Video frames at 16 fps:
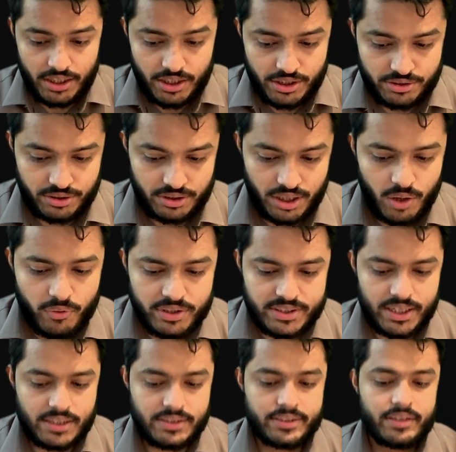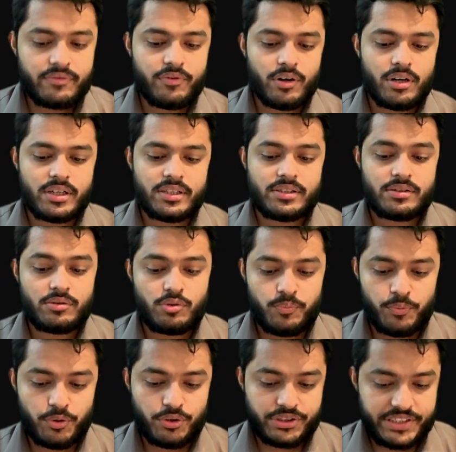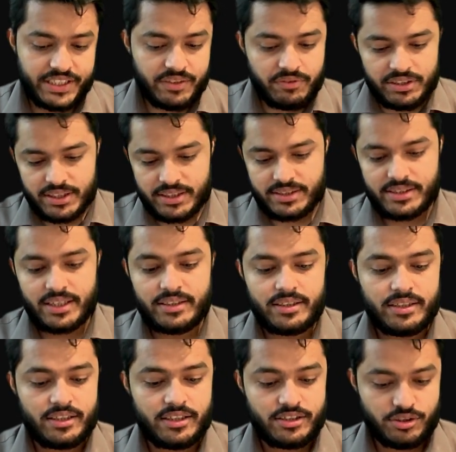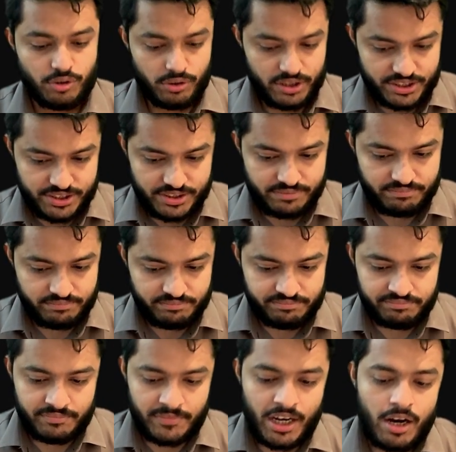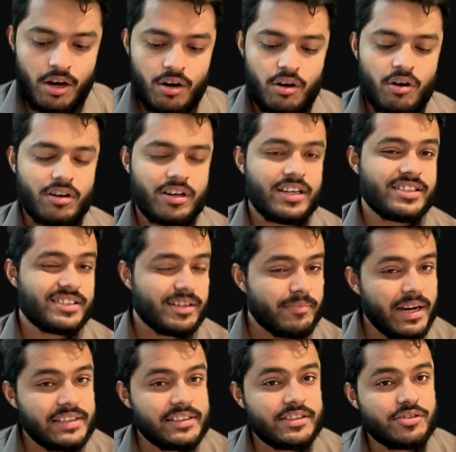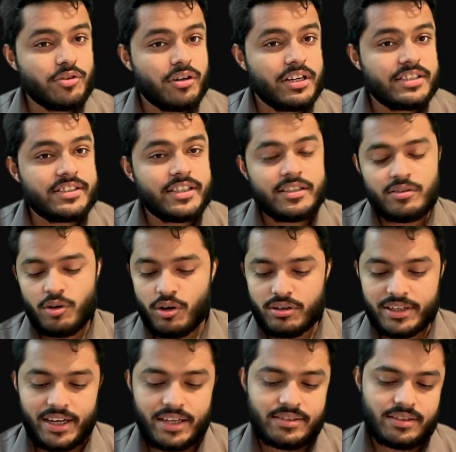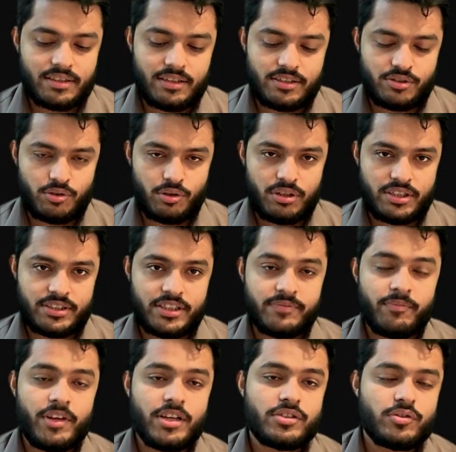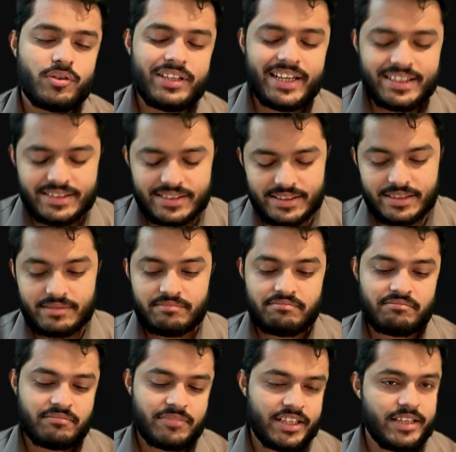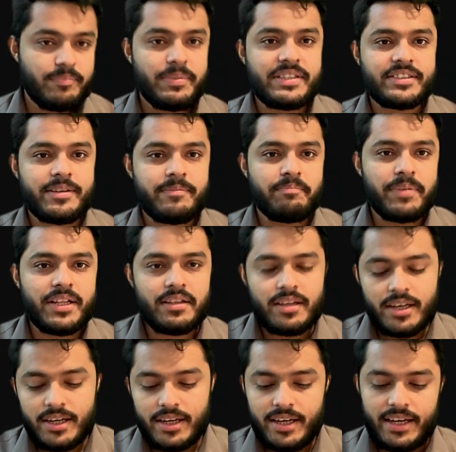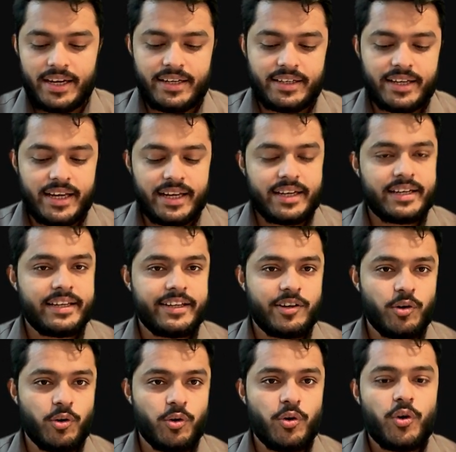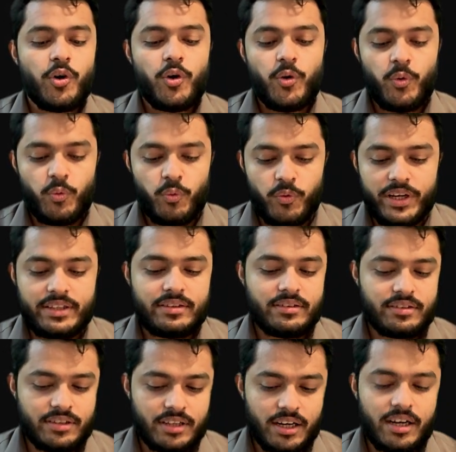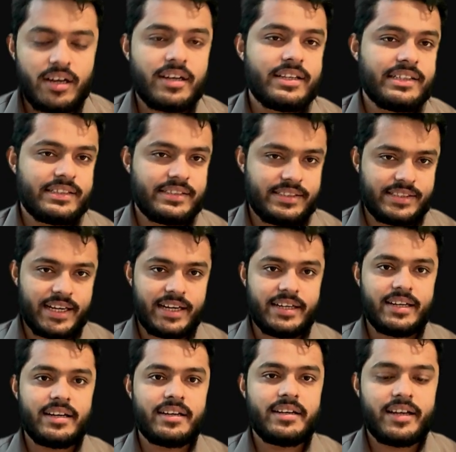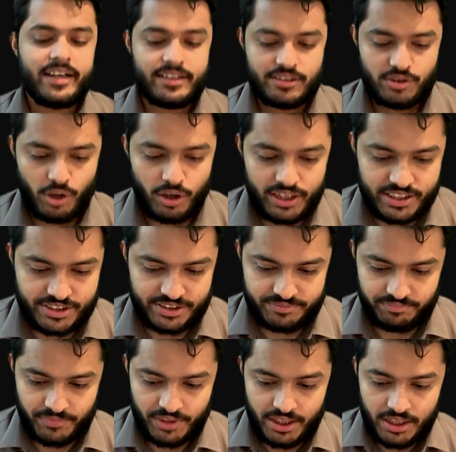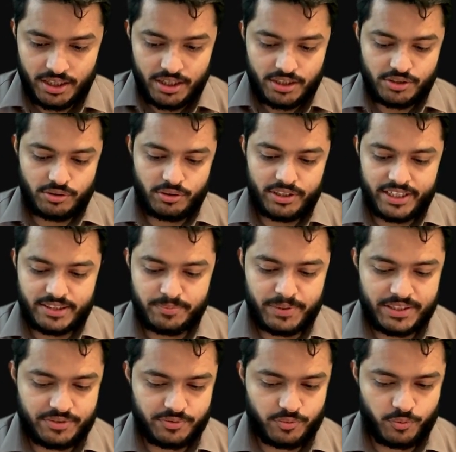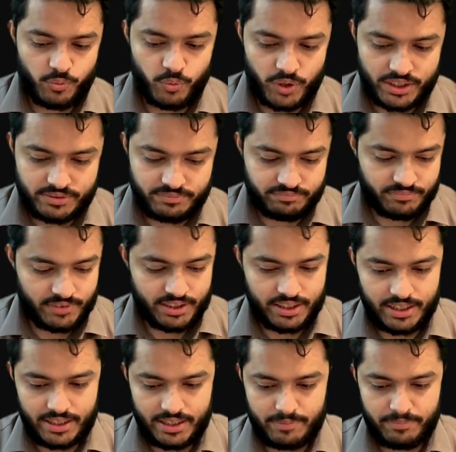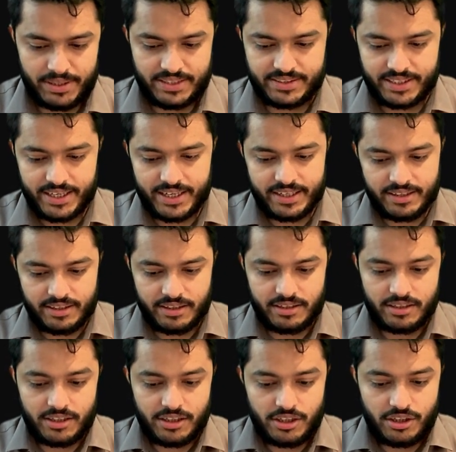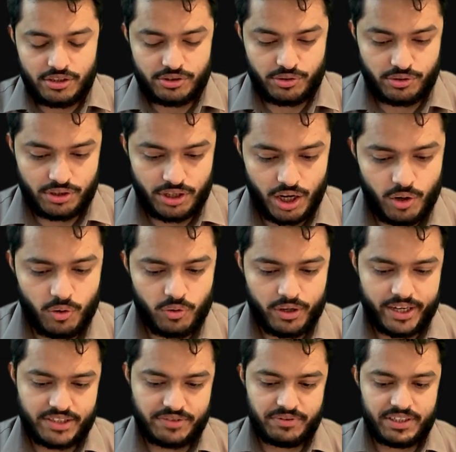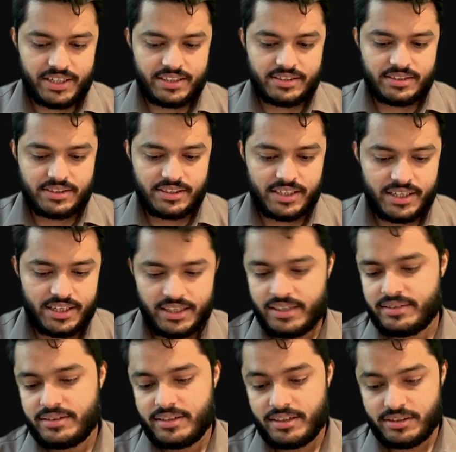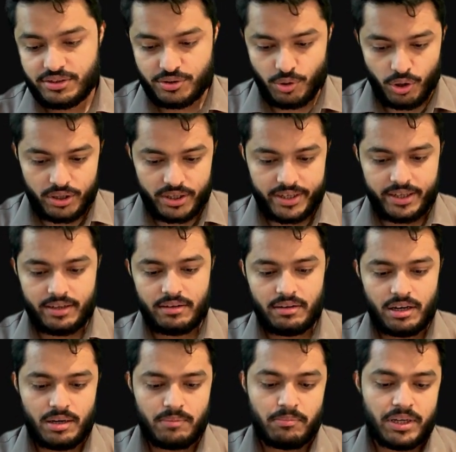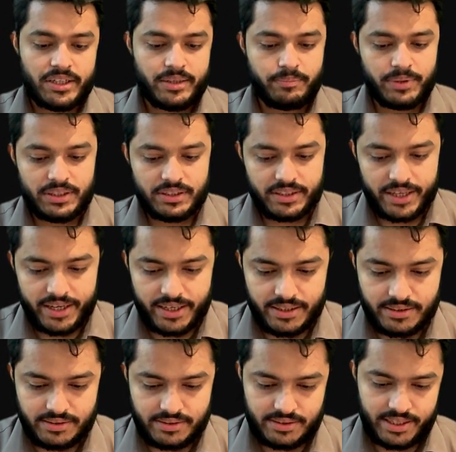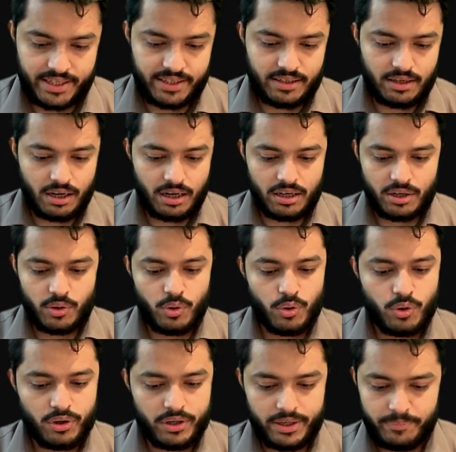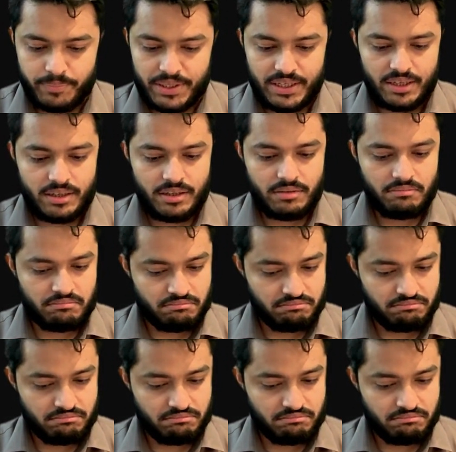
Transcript: So now it's asking for us to proceed with a standard installation or customize installation or cancel the installation. So let's keep it simple and directly go with the standard installation. So let's press 1 and press enter. So now as we can see, it's installing multiple things like Cargo, Clippy,